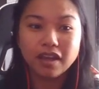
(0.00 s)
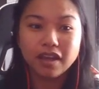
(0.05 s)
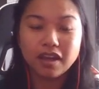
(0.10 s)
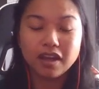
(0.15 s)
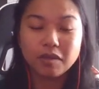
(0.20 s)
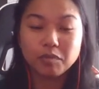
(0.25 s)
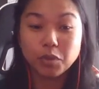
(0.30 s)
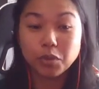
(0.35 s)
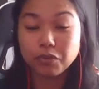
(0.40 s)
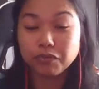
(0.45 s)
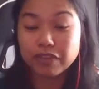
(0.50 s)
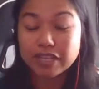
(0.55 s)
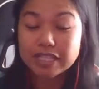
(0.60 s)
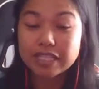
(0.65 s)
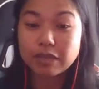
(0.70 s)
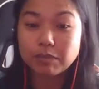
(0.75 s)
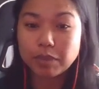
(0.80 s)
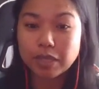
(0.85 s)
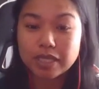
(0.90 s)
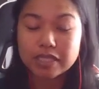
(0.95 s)
or
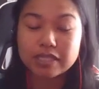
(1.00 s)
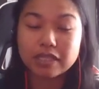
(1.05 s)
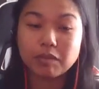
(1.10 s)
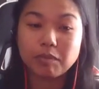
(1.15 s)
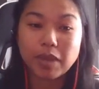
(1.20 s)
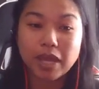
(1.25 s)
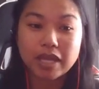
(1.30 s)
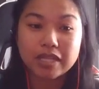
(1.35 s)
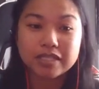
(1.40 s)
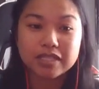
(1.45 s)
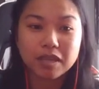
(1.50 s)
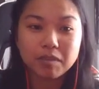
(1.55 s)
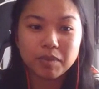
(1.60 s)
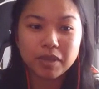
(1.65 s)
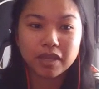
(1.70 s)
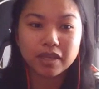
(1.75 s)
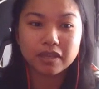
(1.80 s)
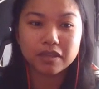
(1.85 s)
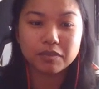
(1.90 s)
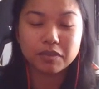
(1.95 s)
visit because of the
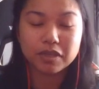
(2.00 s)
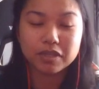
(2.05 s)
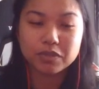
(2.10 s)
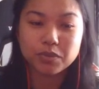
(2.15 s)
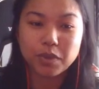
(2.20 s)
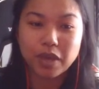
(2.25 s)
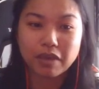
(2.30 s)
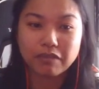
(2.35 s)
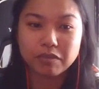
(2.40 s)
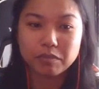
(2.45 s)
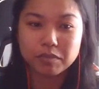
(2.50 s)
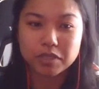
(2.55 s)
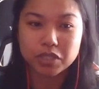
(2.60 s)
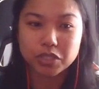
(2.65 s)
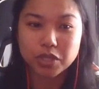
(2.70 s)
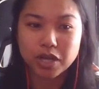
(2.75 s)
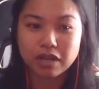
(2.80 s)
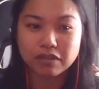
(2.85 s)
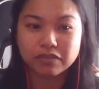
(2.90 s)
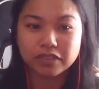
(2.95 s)
pandemic, because we haven't been
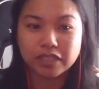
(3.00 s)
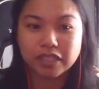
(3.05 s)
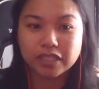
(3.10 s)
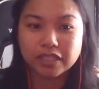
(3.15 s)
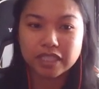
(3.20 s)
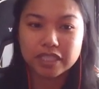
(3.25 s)
traveling.